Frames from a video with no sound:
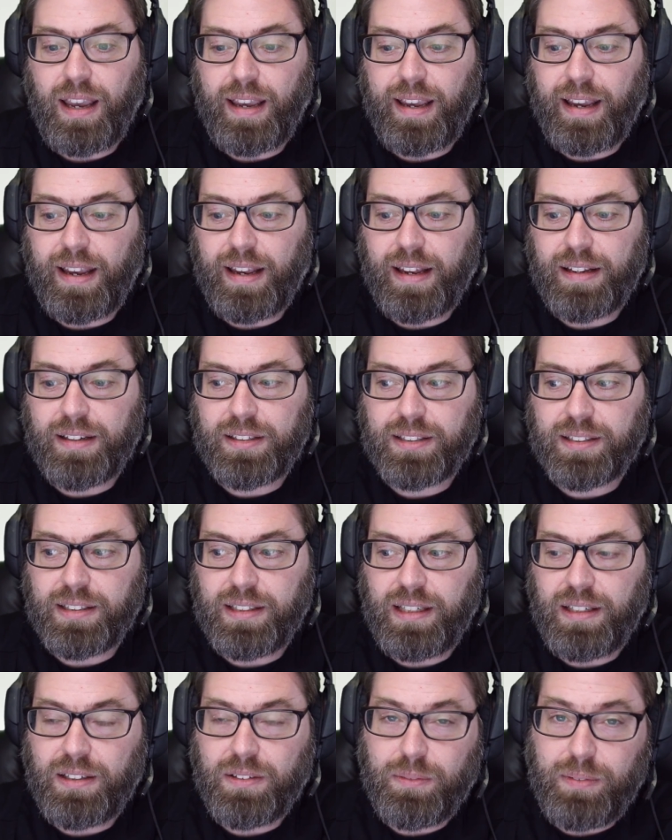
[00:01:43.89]
and
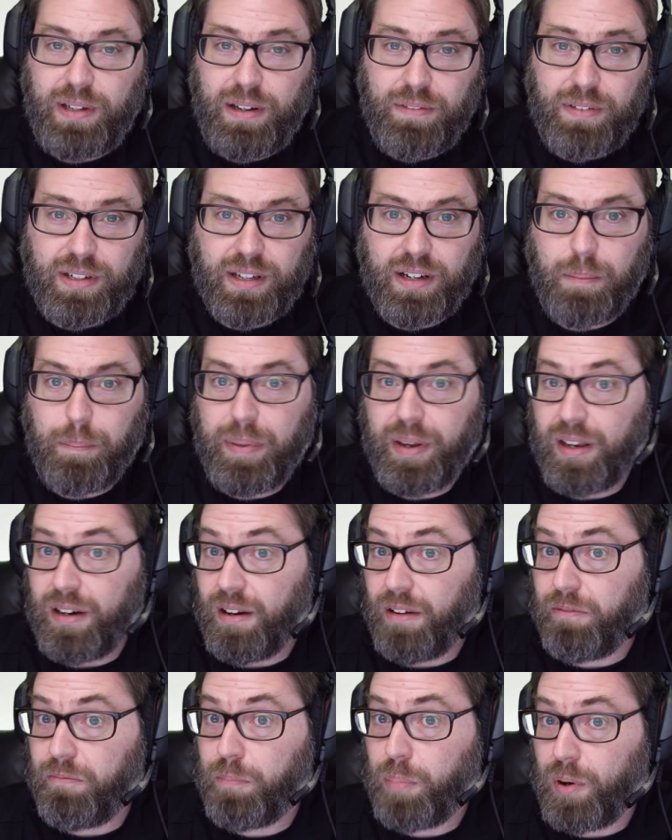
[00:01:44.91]
we even did a bit
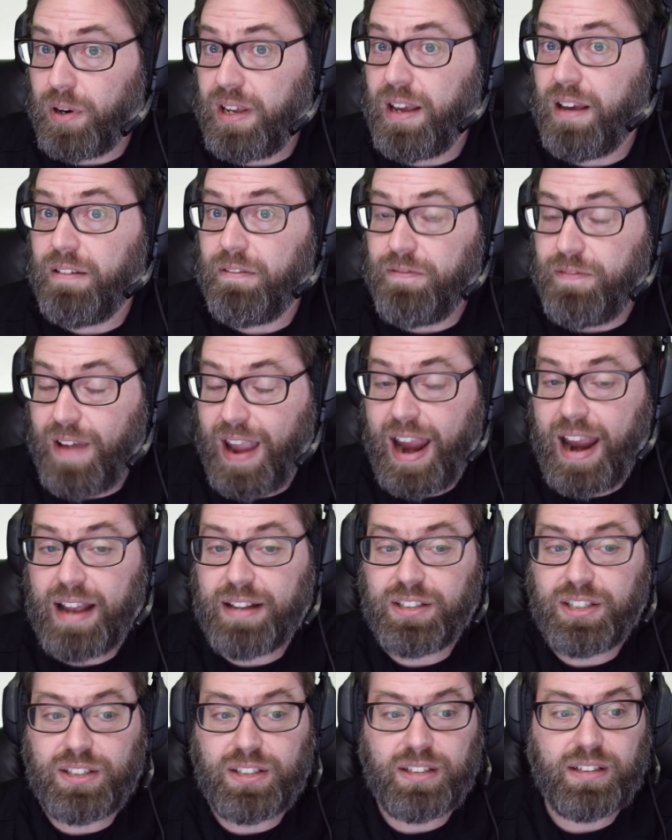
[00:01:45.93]
of pretty
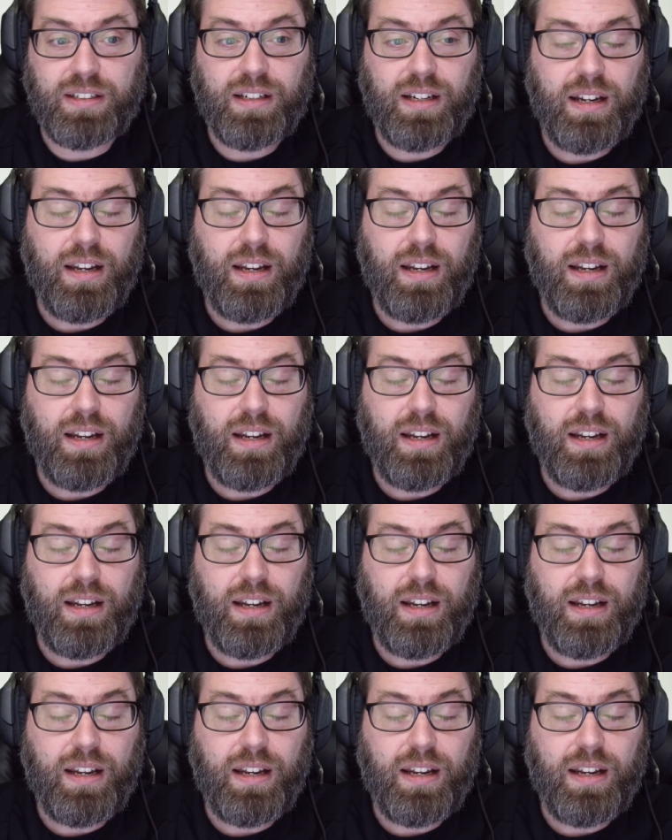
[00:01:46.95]
advanced